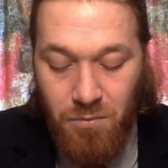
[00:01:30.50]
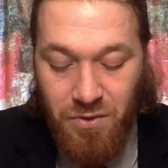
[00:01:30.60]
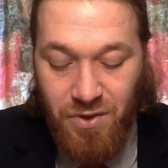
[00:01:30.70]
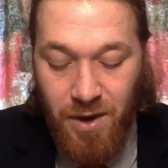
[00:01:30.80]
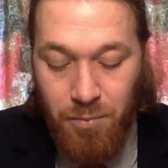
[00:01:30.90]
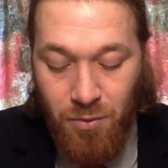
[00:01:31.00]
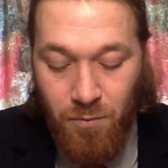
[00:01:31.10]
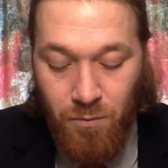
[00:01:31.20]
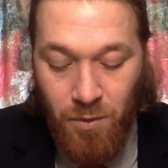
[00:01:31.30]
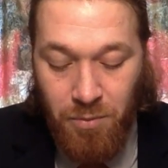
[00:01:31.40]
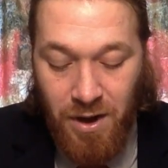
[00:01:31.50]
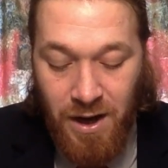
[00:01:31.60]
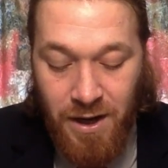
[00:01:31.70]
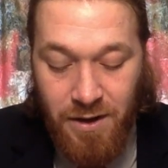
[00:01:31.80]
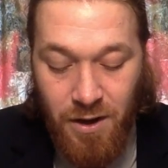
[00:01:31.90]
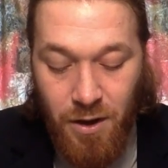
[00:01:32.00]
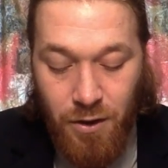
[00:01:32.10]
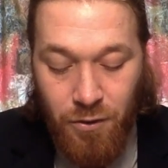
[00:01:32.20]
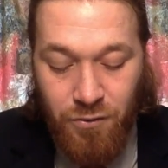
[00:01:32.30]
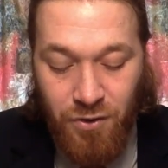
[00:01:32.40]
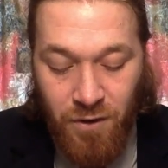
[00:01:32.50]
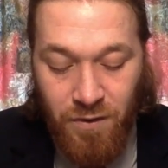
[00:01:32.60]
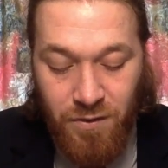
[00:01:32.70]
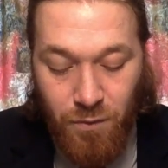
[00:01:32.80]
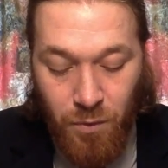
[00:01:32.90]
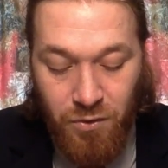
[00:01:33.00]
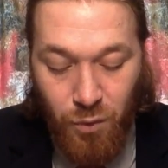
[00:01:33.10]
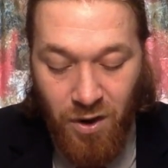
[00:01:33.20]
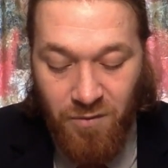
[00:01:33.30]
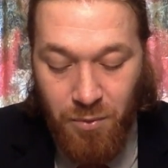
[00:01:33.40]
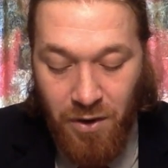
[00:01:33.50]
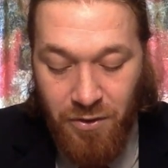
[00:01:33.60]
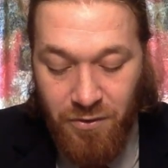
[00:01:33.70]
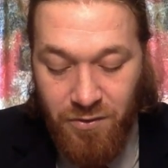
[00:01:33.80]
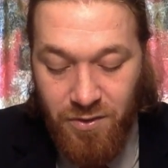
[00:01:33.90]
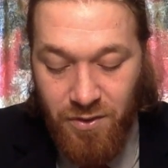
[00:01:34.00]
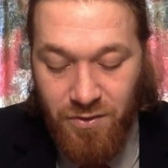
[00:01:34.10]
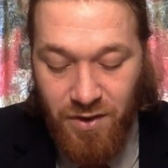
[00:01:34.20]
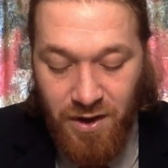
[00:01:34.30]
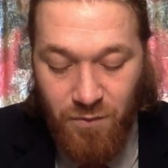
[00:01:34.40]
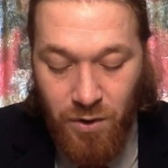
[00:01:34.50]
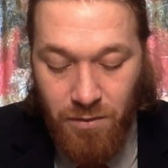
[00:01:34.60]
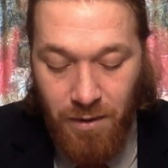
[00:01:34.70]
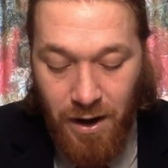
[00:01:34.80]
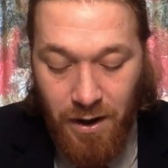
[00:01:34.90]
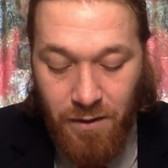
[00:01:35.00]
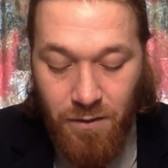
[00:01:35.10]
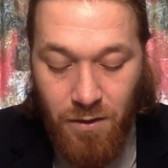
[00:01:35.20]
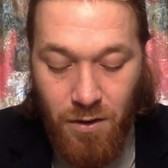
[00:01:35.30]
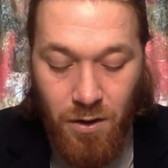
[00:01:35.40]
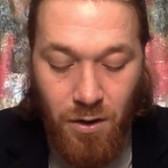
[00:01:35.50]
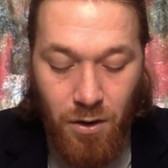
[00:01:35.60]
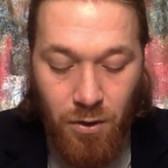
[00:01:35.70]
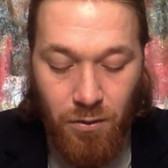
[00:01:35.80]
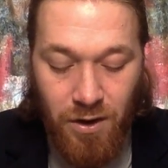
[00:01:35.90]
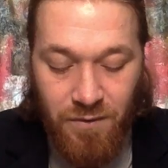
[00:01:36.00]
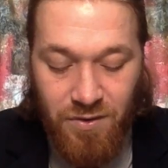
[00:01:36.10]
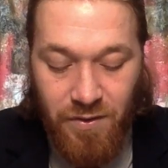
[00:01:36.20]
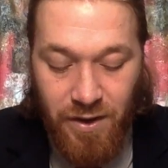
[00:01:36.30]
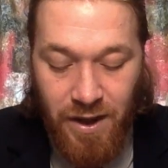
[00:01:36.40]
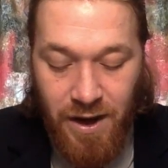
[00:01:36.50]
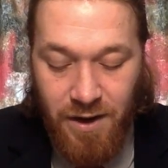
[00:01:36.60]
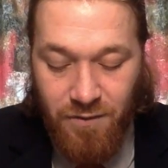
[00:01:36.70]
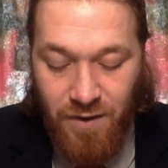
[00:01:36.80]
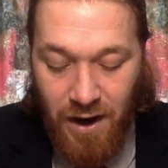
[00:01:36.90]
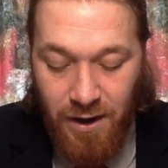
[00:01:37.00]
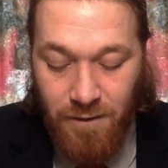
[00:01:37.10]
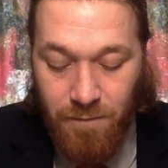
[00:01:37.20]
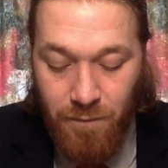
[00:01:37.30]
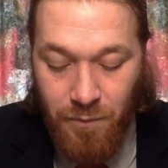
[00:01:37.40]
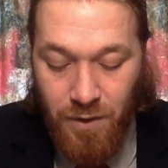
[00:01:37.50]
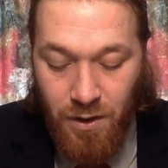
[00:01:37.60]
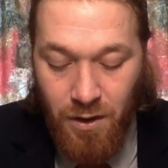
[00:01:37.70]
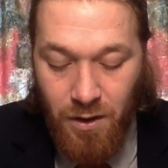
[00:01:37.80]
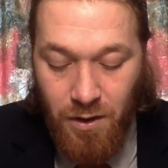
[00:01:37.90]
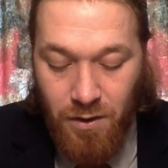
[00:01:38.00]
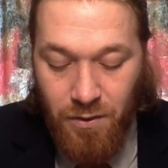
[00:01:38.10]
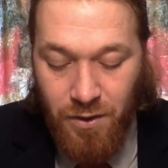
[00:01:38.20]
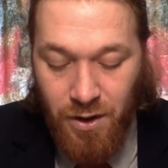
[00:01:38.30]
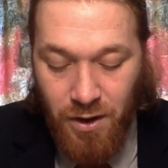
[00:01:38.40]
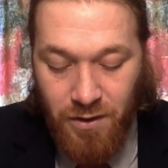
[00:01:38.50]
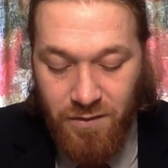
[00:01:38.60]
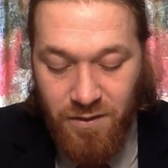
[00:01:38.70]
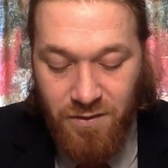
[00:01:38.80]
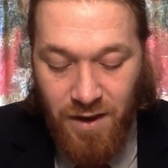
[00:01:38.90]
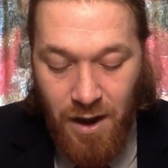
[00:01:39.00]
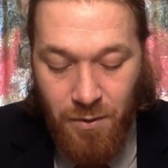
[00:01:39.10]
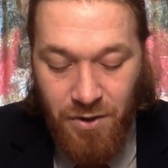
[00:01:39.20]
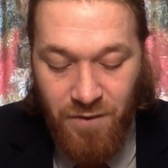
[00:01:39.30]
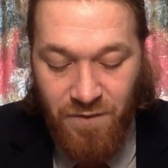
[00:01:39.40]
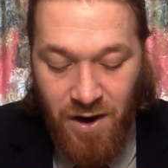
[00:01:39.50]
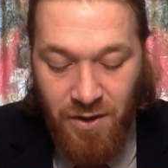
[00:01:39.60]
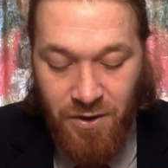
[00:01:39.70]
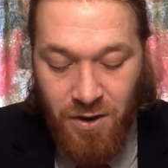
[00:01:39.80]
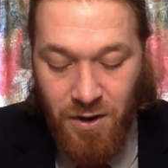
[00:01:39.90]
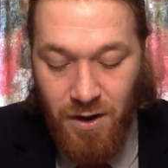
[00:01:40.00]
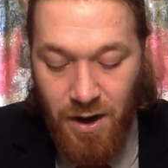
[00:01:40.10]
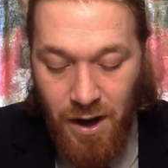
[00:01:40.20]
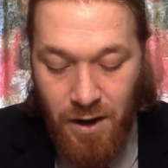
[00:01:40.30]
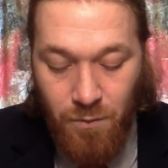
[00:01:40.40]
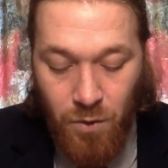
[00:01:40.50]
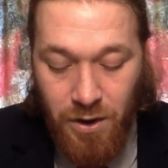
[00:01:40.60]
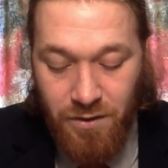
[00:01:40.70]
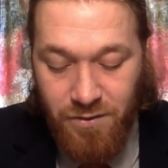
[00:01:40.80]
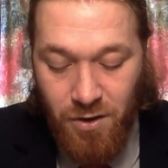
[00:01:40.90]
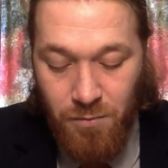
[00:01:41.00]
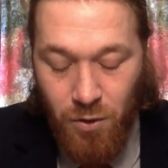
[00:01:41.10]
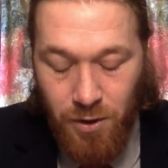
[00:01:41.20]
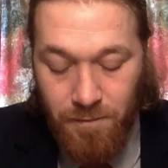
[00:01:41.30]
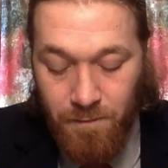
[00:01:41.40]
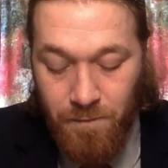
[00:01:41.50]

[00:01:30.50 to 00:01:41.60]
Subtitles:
But they replied, "Your servants were 12 brothers, the son of one man, who lives in the land of Canaan. The youngest is now with our father, and one is no more."